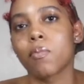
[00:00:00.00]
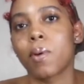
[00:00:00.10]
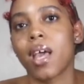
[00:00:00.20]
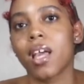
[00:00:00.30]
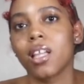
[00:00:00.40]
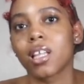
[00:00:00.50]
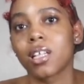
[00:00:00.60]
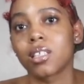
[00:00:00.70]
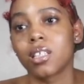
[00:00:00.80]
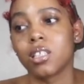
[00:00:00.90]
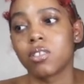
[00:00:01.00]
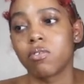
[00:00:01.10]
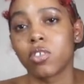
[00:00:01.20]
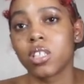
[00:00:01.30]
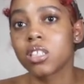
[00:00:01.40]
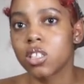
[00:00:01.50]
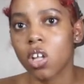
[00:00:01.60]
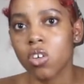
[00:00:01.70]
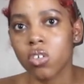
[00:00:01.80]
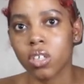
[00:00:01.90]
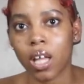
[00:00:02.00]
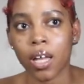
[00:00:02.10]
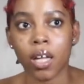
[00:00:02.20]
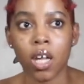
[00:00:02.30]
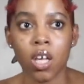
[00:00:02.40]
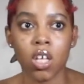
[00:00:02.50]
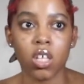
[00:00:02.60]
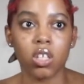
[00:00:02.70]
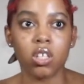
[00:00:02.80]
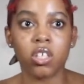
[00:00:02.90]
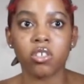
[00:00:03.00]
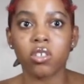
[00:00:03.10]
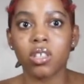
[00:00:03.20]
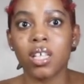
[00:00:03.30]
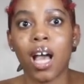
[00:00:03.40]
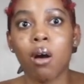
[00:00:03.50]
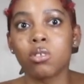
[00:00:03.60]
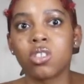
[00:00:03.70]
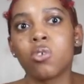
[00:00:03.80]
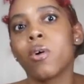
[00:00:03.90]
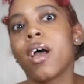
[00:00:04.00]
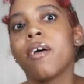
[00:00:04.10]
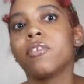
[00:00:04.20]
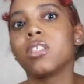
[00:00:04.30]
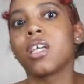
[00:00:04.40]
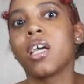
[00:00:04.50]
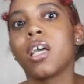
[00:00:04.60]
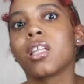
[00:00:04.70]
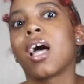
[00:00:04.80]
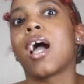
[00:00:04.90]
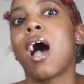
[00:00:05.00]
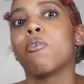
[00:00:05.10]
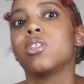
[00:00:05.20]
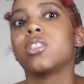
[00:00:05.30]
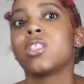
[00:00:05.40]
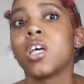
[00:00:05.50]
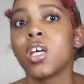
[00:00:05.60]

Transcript: pain like this for this long. Like, literally I was doing everything. Like, I was